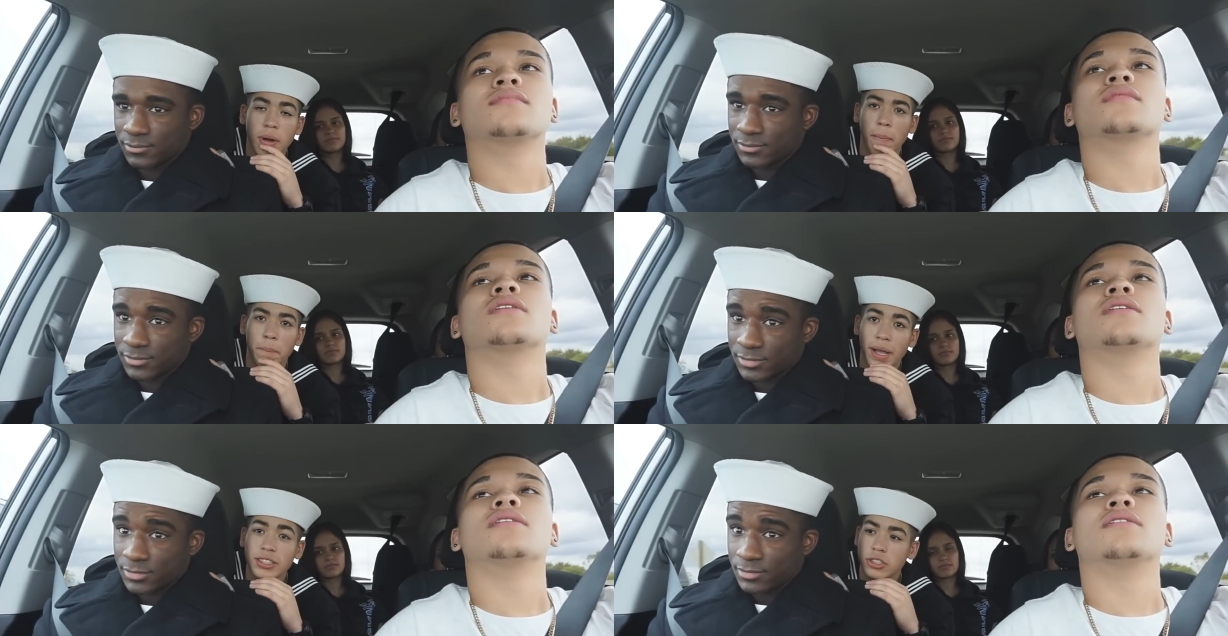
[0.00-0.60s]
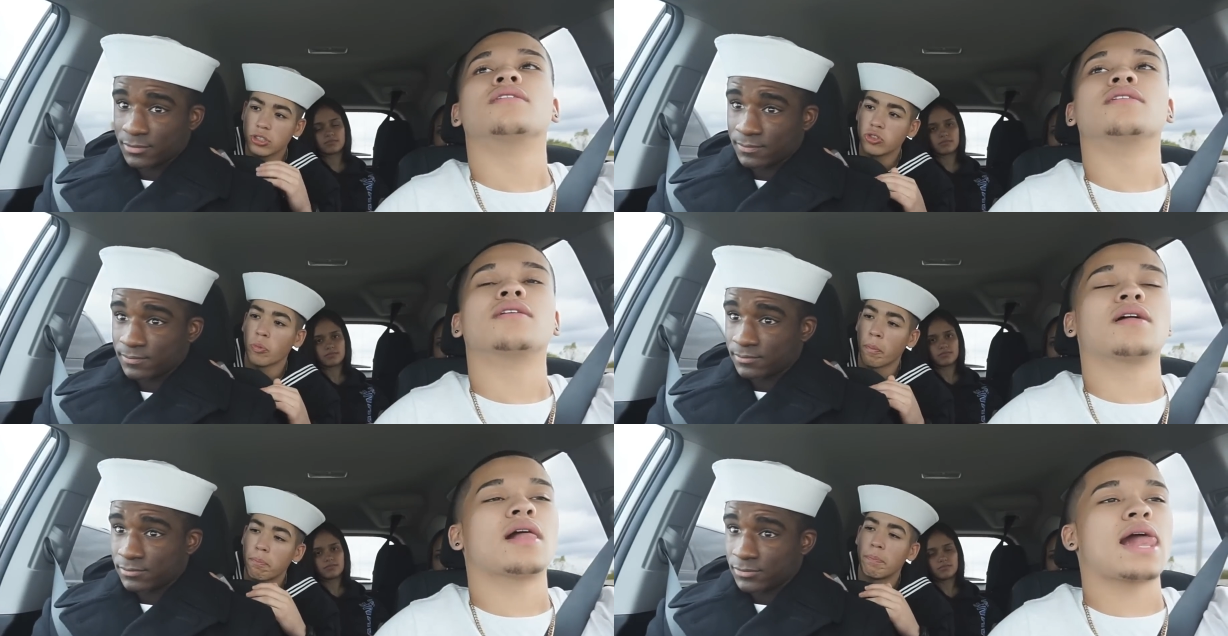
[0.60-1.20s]
Speaker 1: My best,
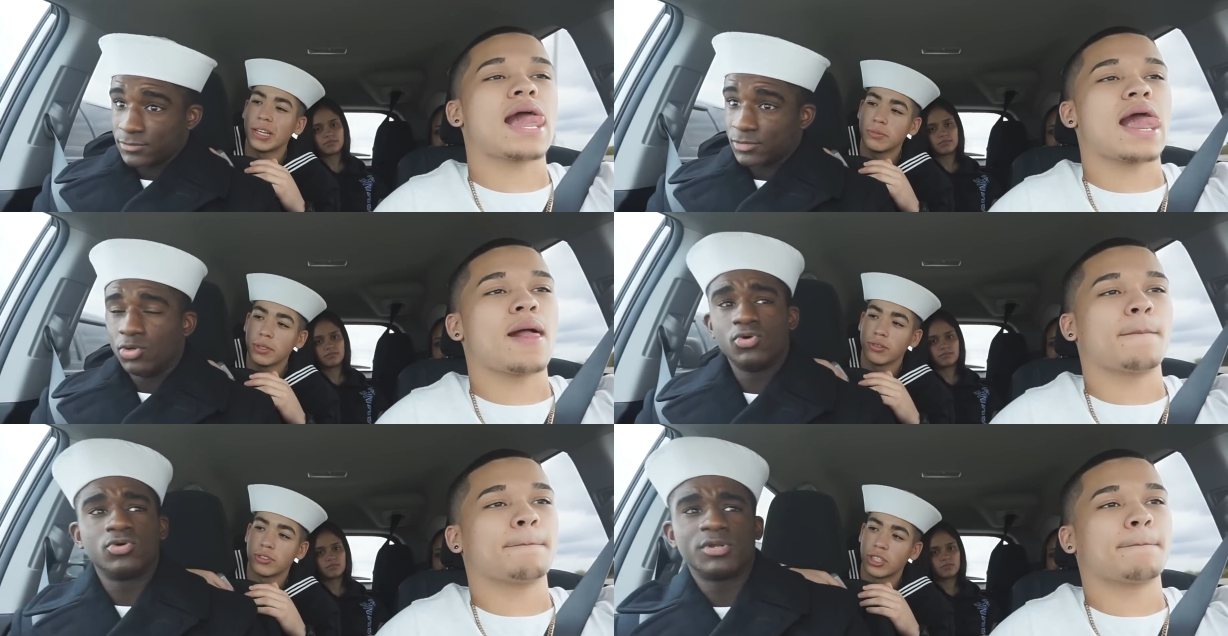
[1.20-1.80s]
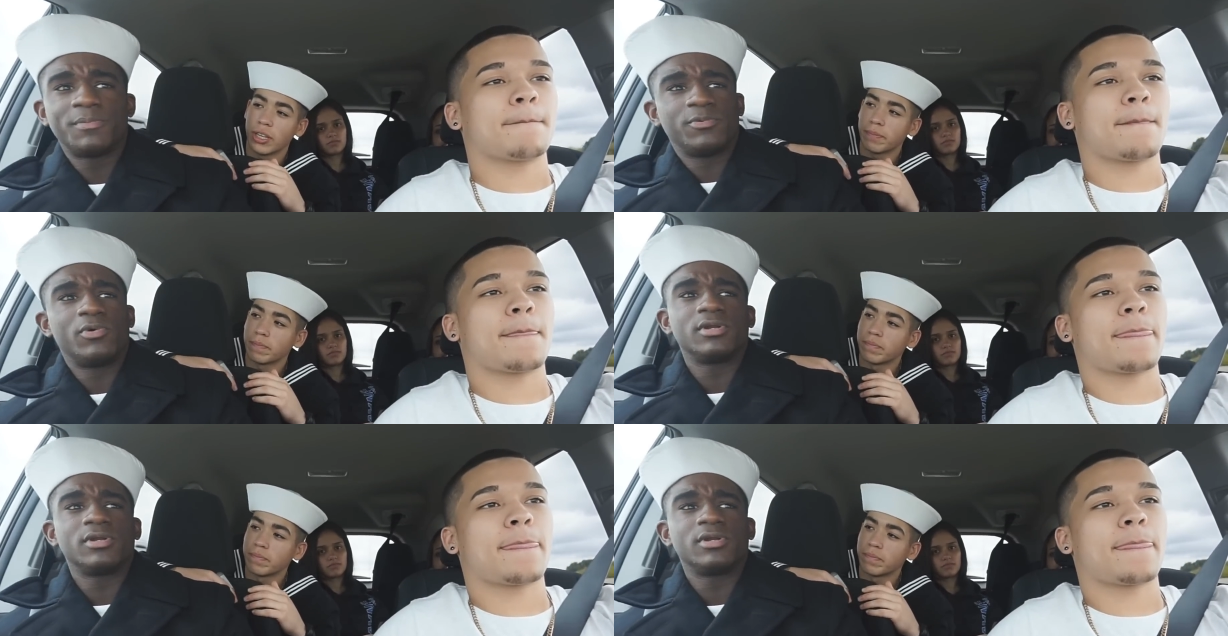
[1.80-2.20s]
best move,